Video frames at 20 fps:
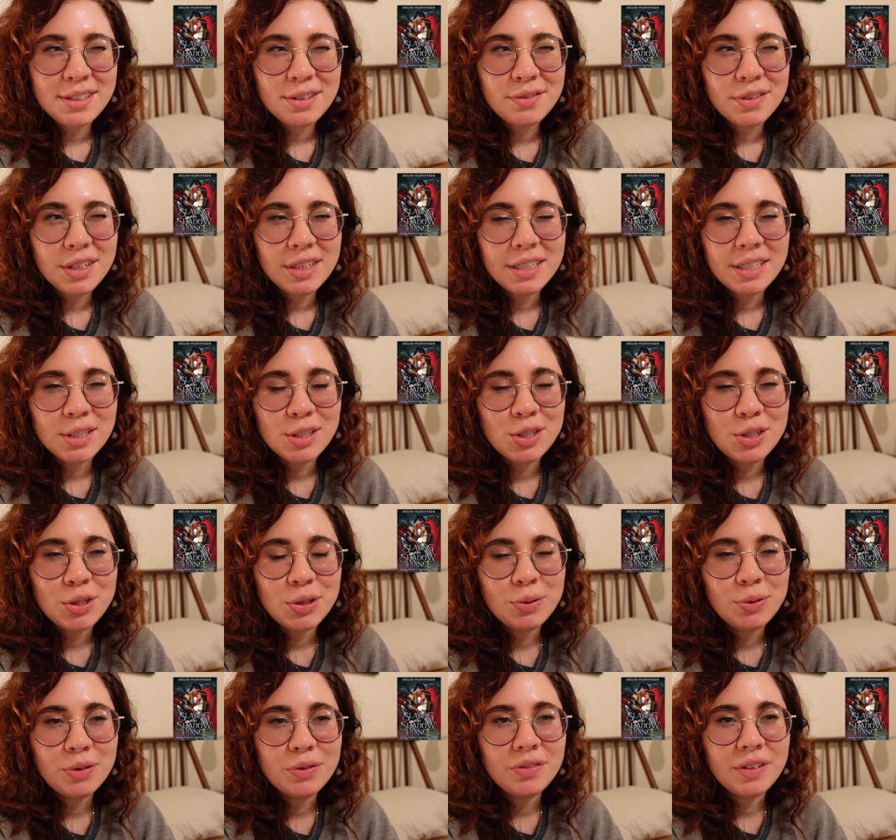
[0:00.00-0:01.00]
so far, because
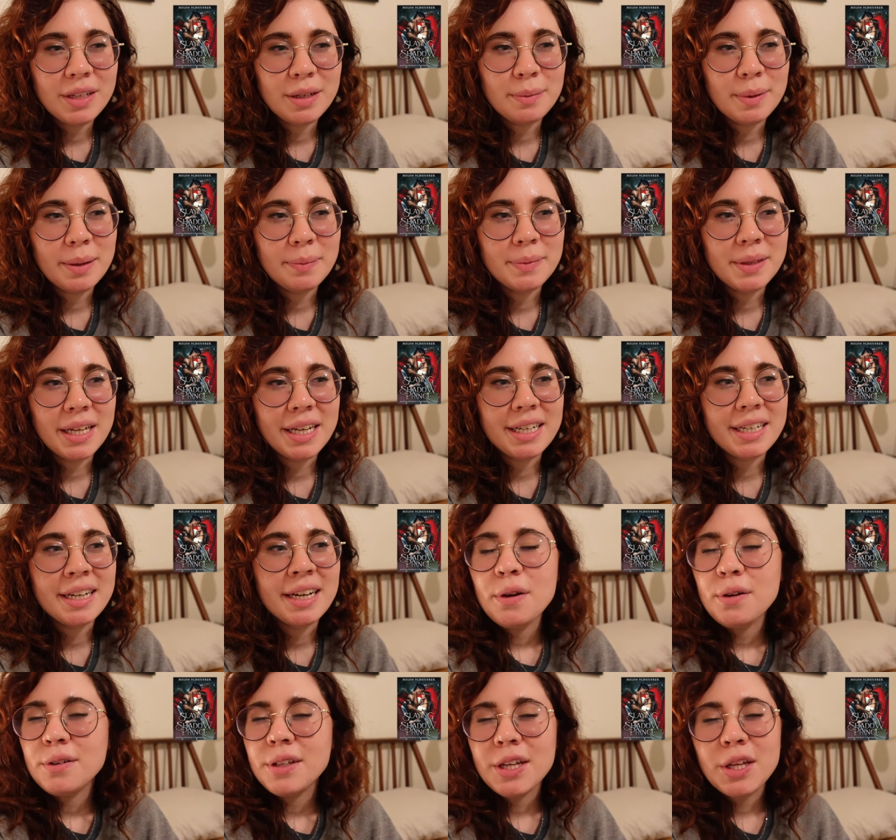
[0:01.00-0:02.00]
two of them I'm like,
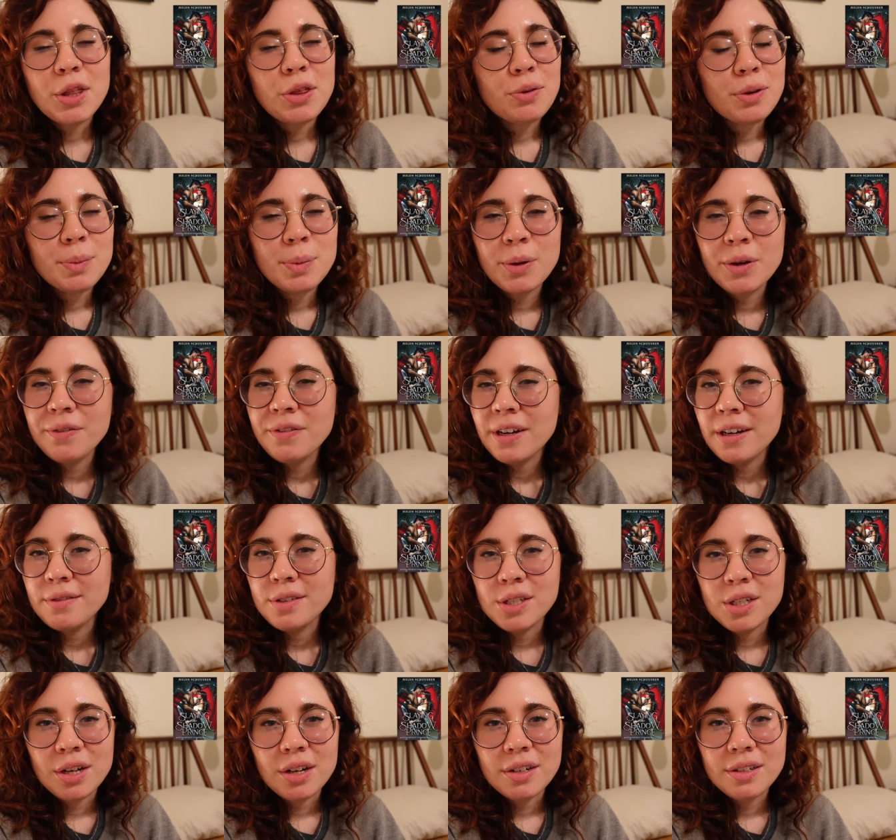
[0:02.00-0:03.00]
they're like 3.5
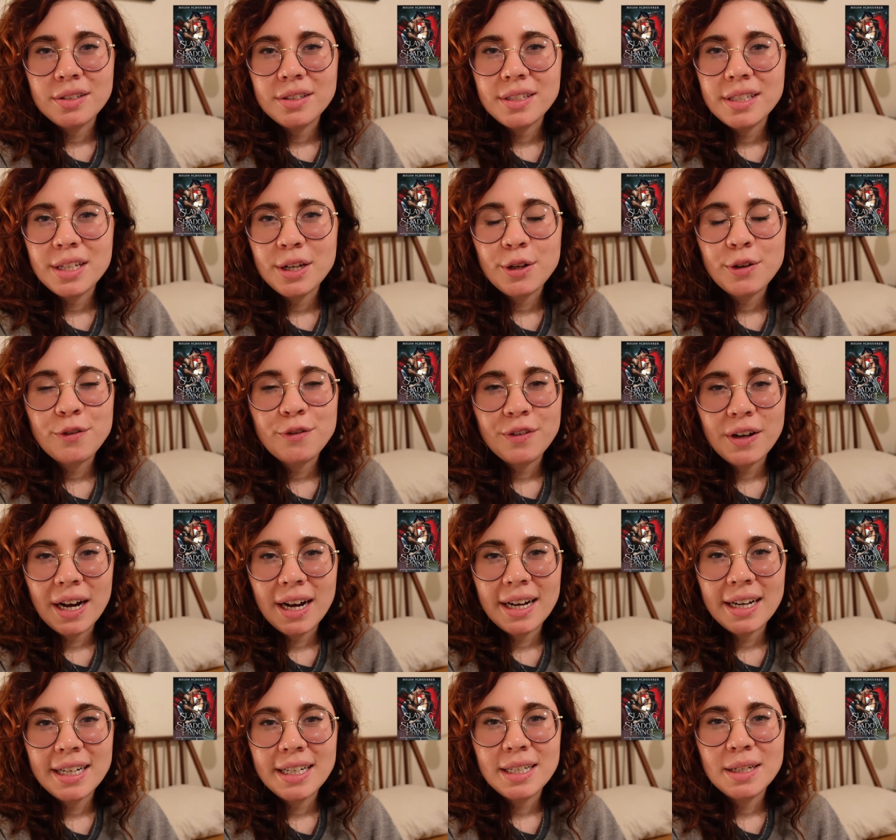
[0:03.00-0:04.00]
stars. They're
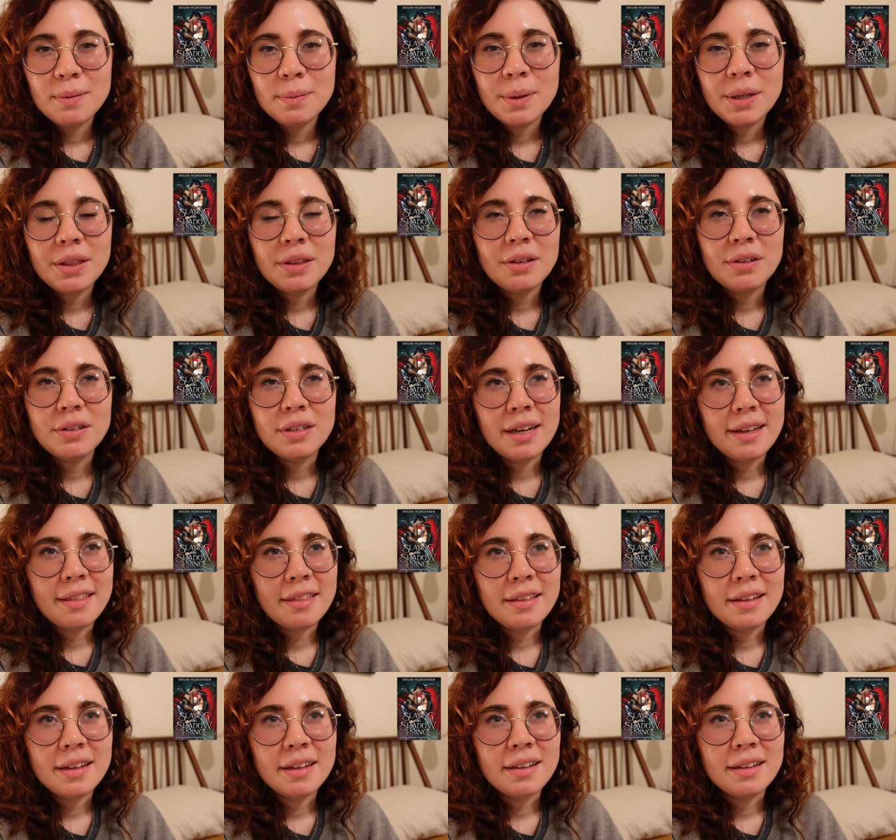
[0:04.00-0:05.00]
fine, but they're
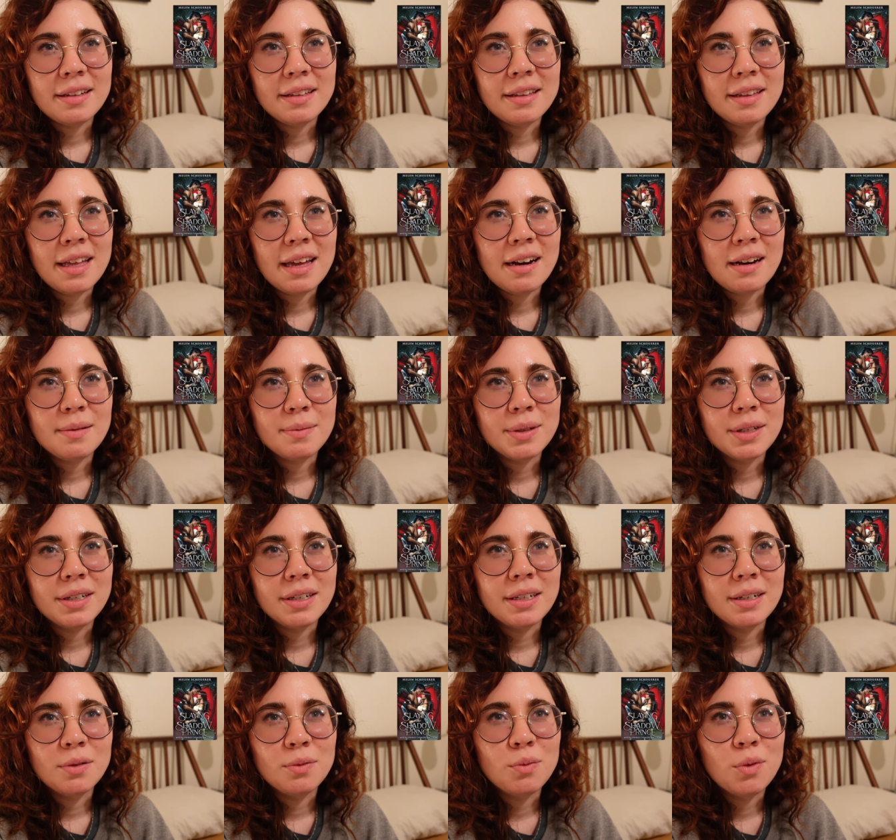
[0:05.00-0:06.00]
nothing that I'm
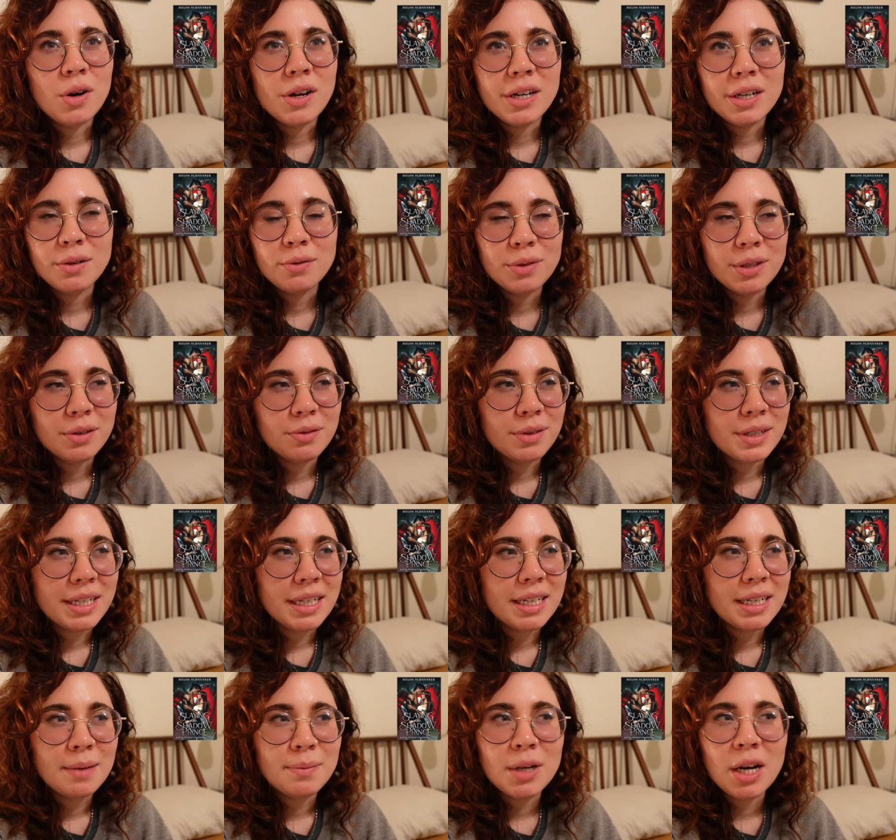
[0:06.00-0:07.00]
gonna wanna
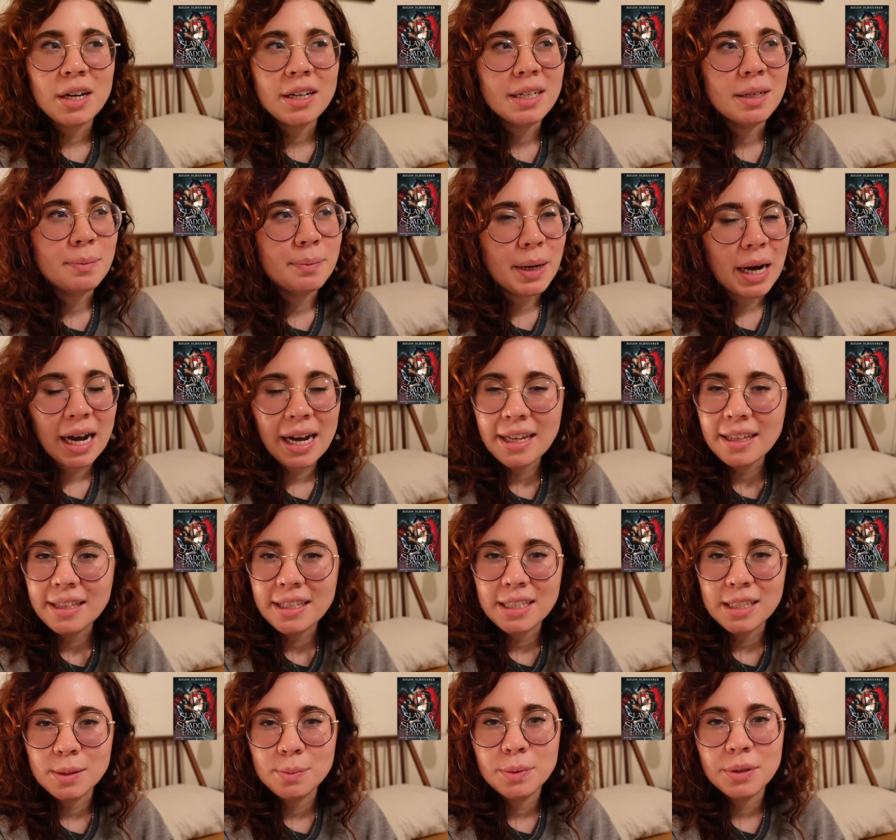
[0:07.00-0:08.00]
reread. I'm not gonna buy
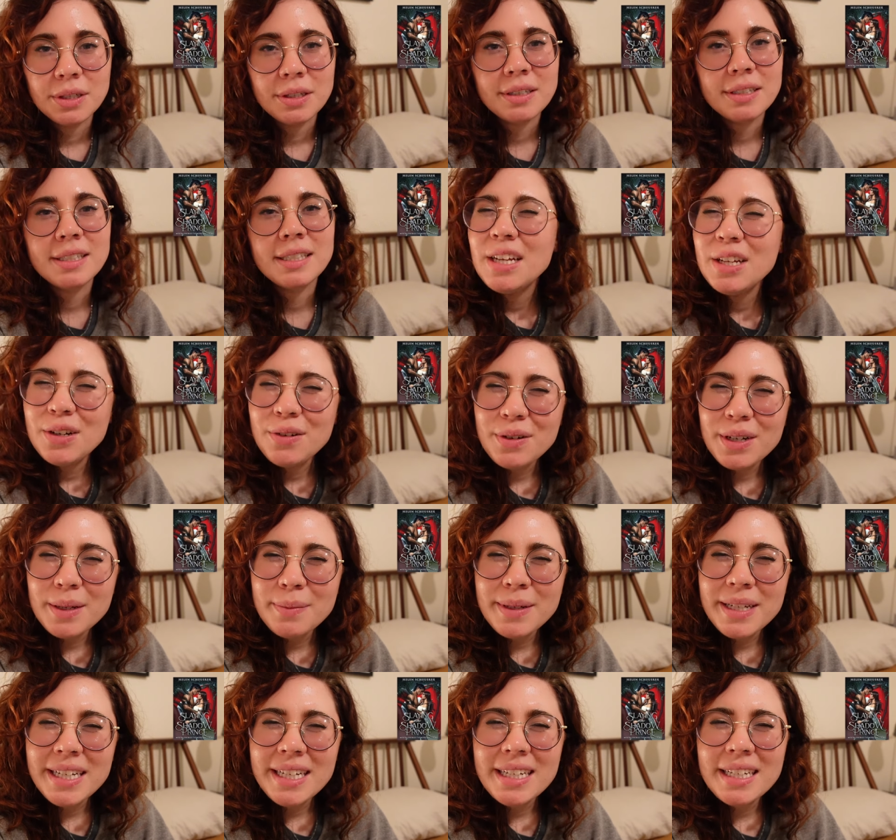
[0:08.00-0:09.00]
these books. You know what I
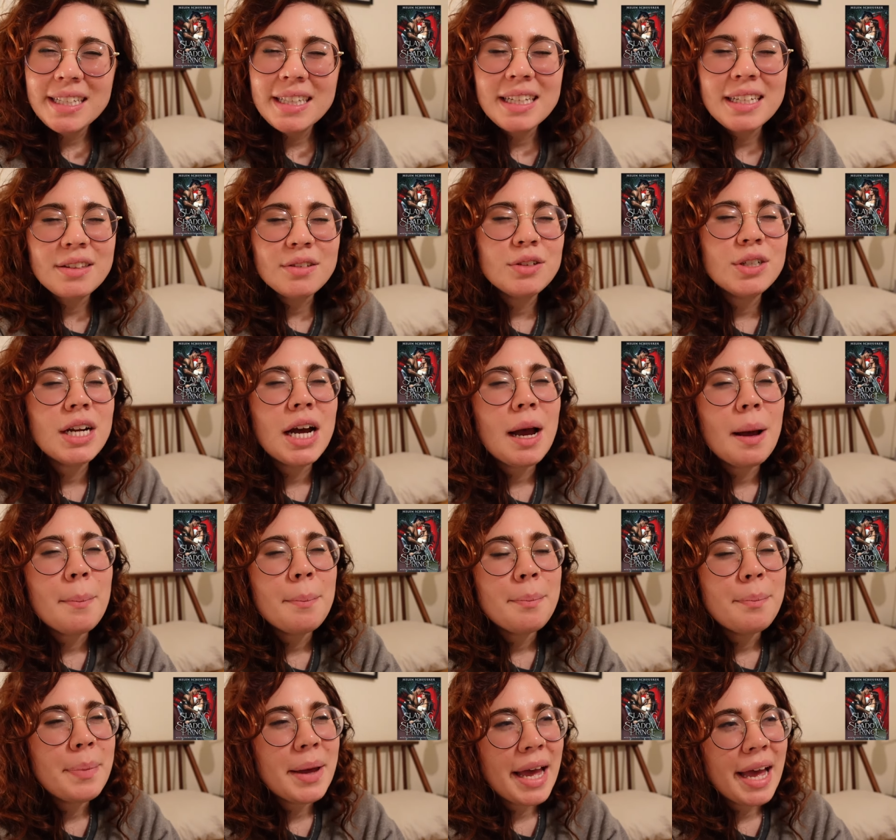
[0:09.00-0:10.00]
mean? Like, they're
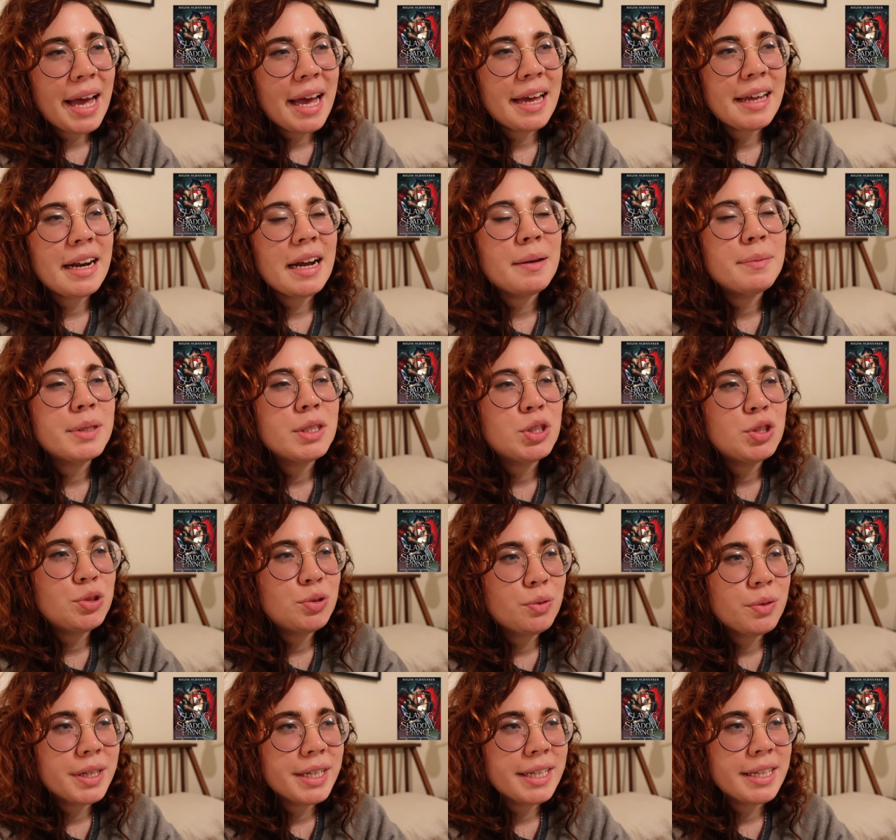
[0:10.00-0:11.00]
not bad. I'm
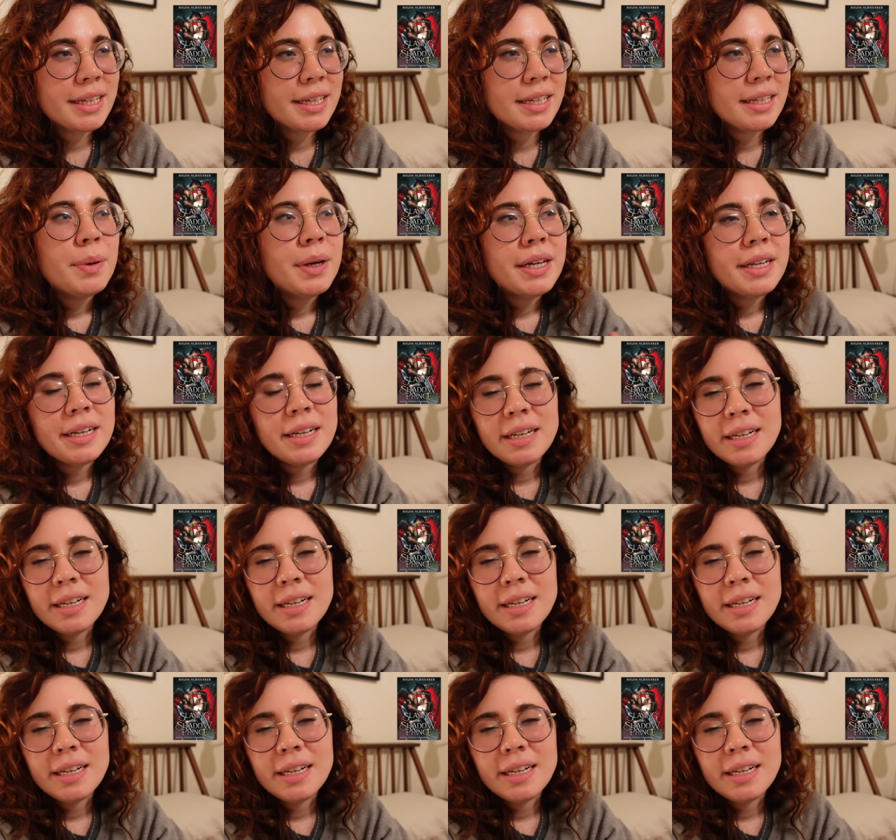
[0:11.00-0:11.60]
enjoying it. But